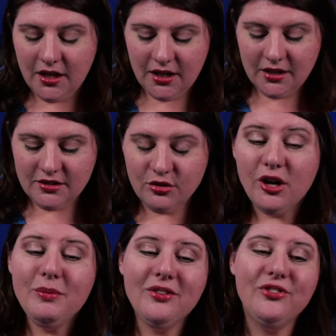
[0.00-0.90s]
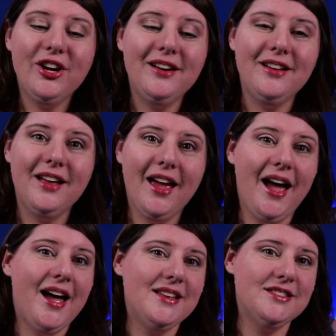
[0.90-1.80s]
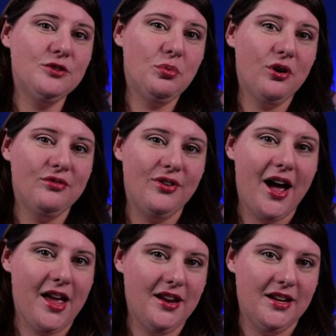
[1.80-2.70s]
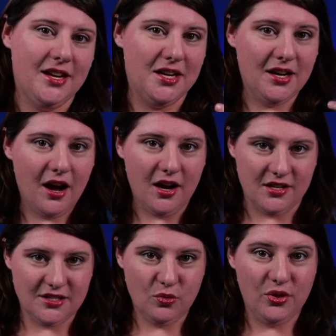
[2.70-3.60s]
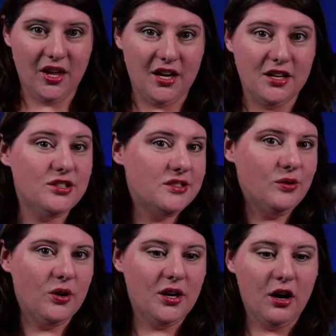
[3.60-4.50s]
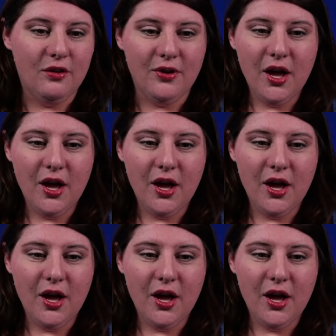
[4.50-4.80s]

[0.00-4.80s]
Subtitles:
Storybook Vale hasn't provided us with any sort of